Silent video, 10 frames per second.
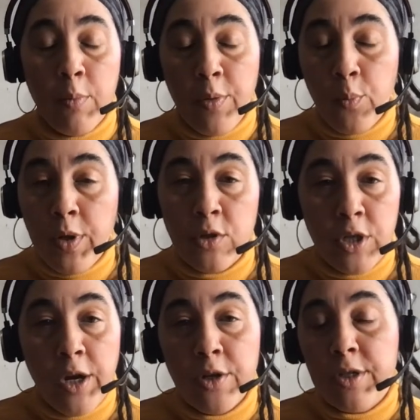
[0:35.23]
with
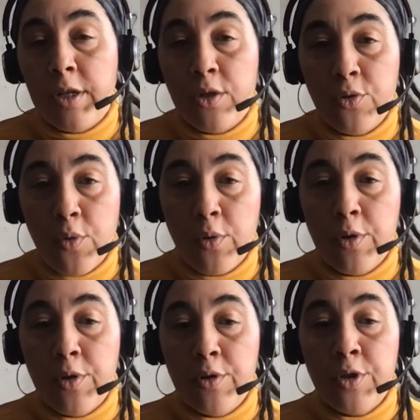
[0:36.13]
wheelchairs and
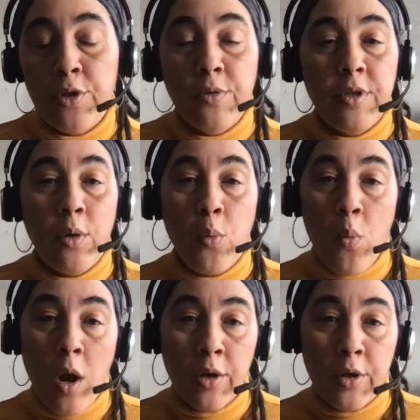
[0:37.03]
strollers, using
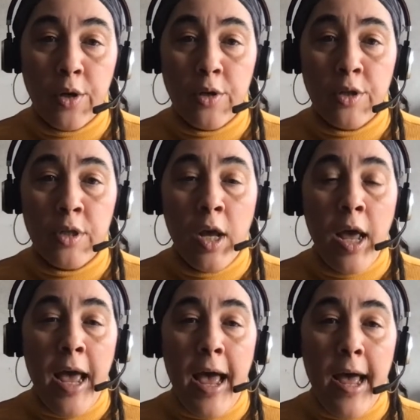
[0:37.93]
walkers,
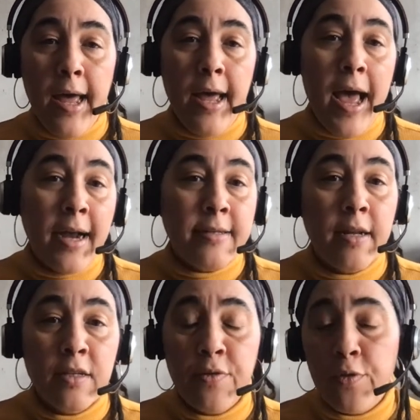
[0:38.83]

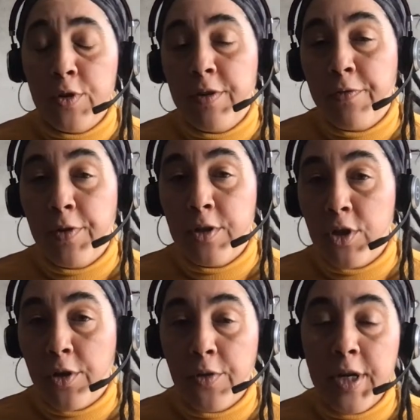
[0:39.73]
access for different
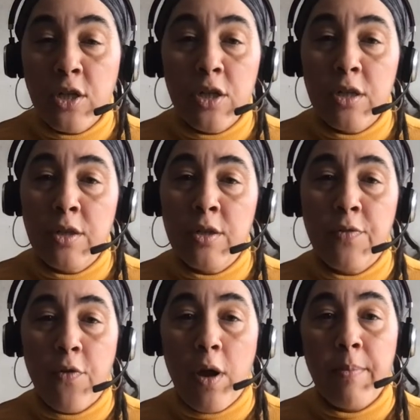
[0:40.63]
generations
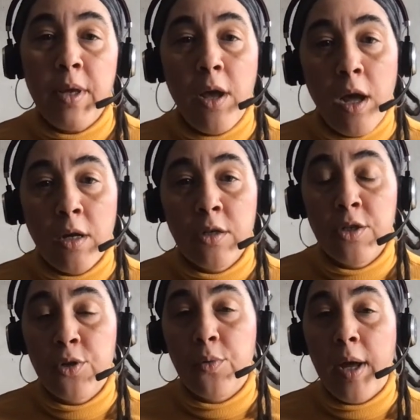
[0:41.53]
from young
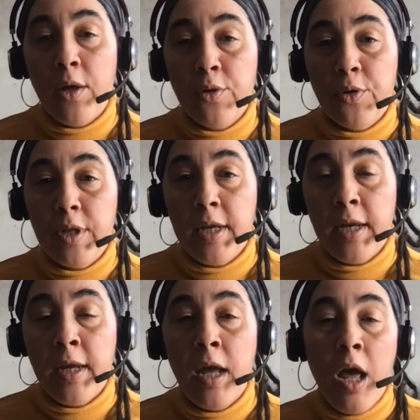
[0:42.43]
to
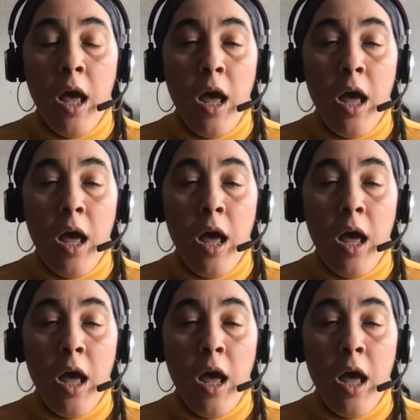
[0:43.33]
elderly,